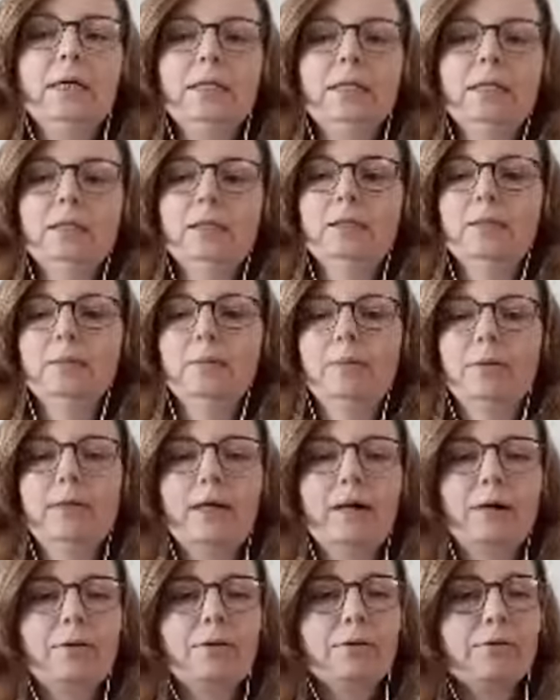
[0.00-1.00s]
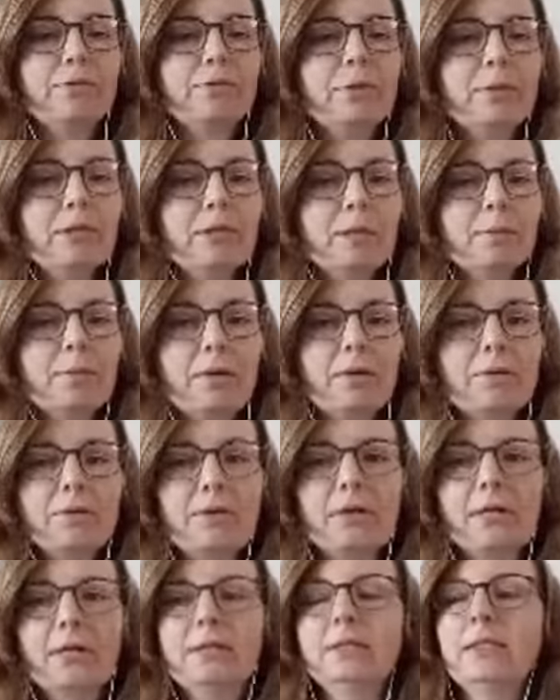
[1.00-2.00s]
um, and how they're feeling about
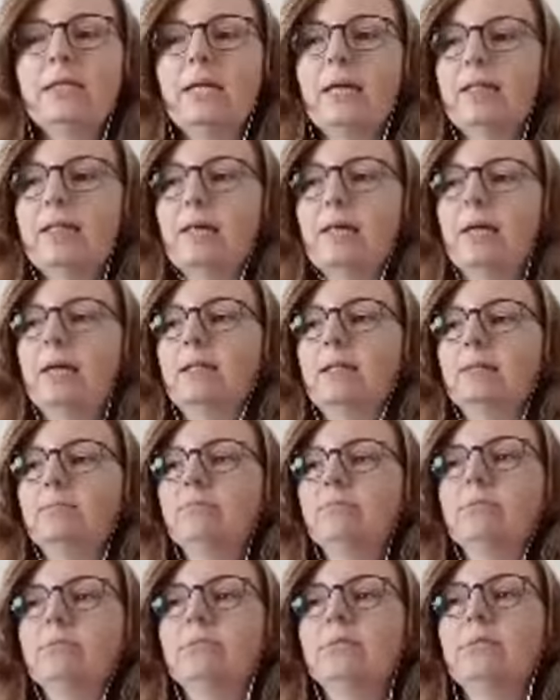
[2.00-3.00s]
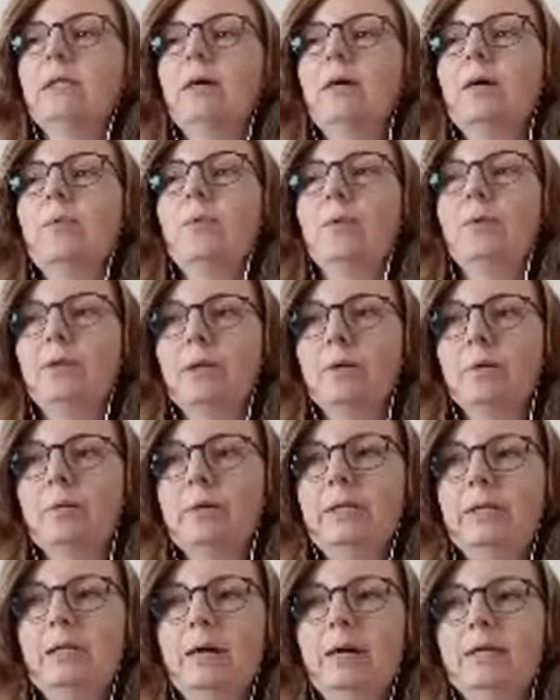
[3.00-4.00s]
that. And then what they
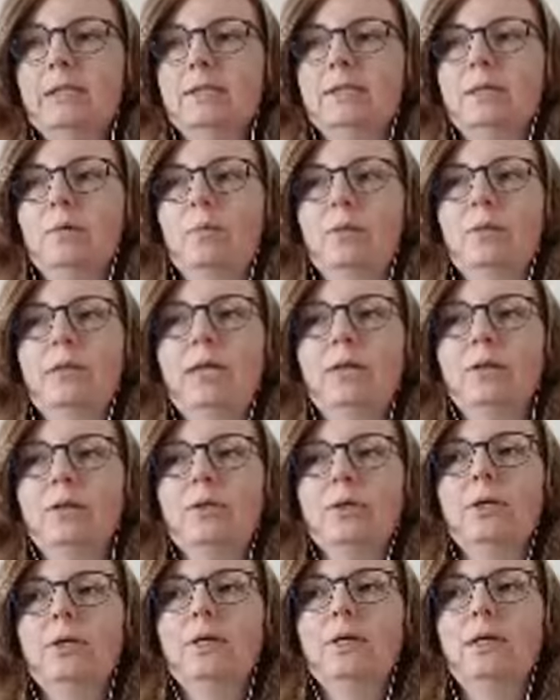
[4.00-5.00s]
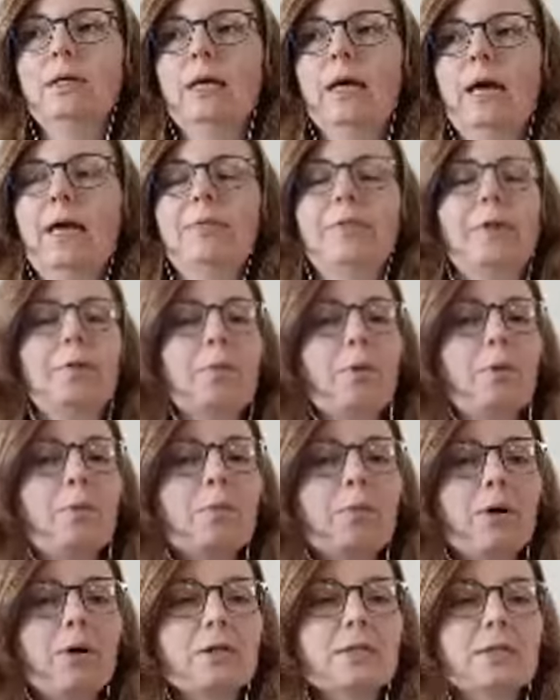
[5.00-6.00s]
realize is then when they look at their own
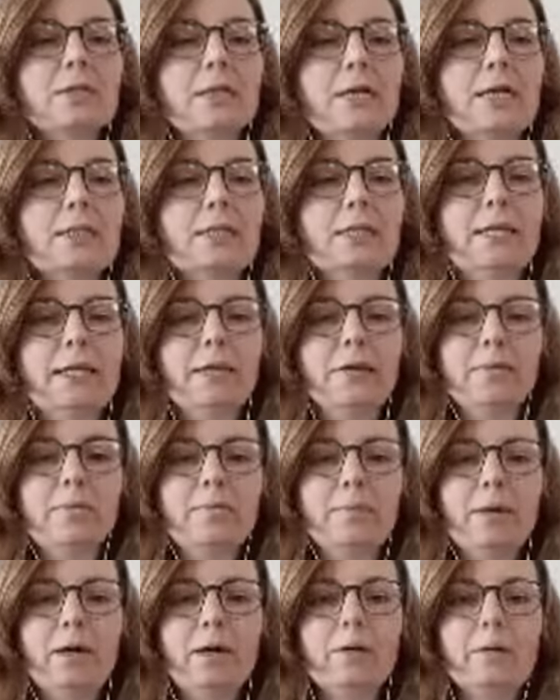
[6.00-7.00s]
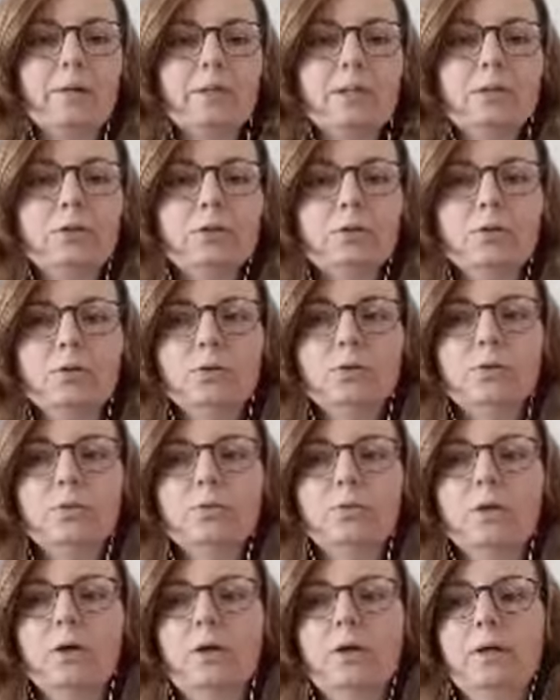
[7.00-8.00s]
process and they compare it
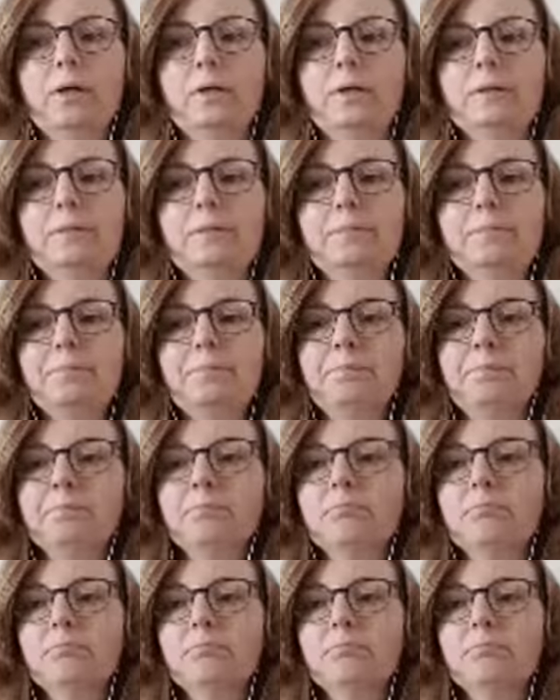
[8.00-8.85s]
to um,